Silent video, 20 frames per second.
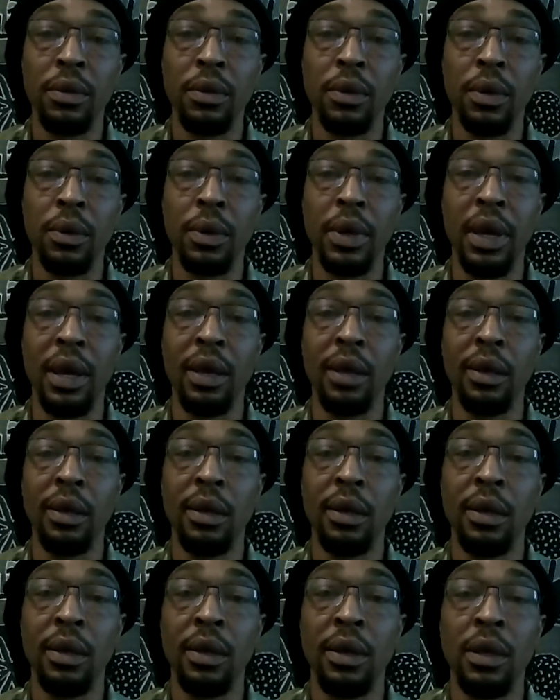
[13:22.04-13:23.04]
Okay?
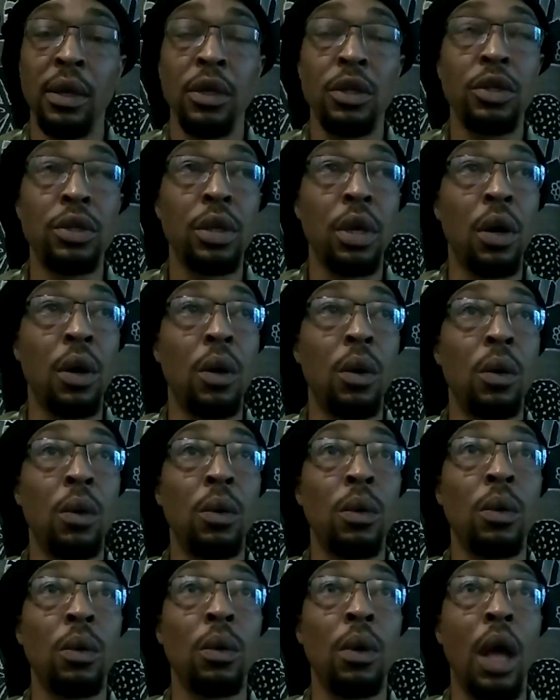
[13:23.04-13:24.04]
So
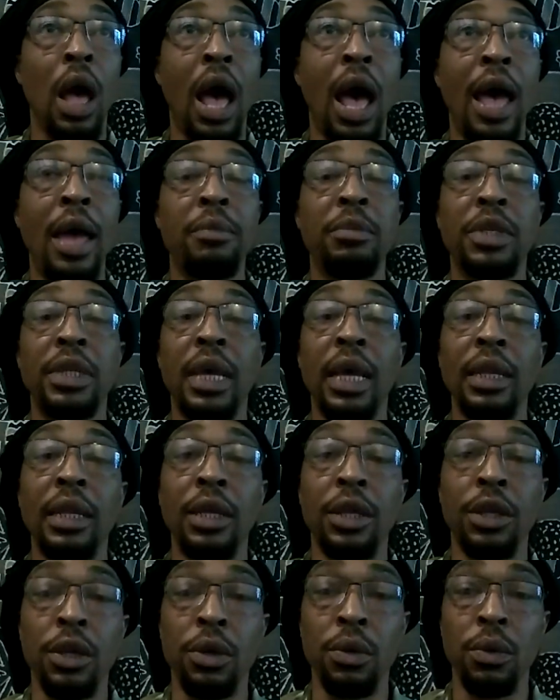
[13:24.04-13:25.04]
I'm
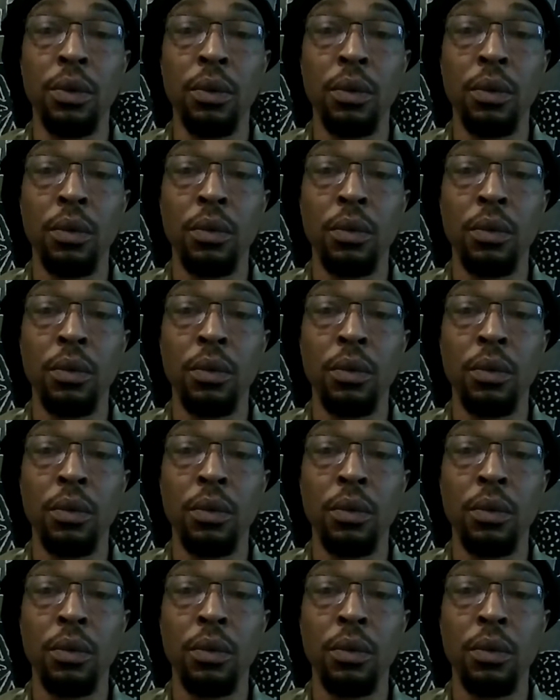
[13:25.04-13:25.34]
telling you